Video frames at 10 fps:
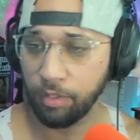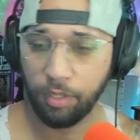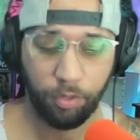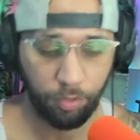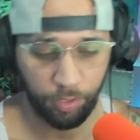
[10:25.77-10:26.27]

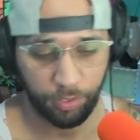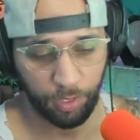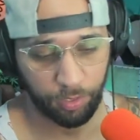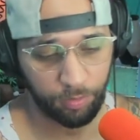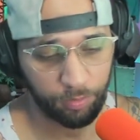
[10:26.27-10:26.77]
Hold on a
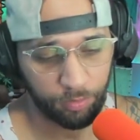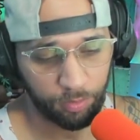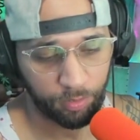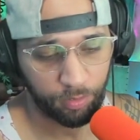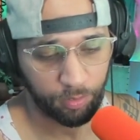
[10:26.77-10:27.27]
second.
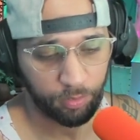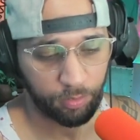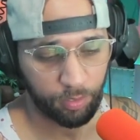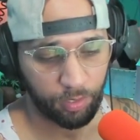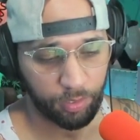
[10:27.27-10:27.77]

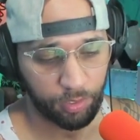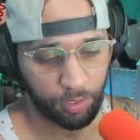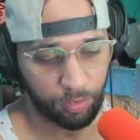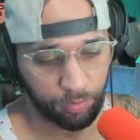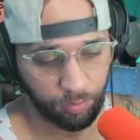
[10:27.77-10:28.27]
Look at this,
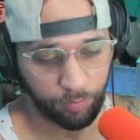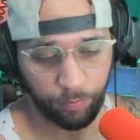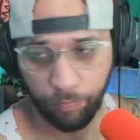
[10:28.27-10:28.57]
Joe. Hold on.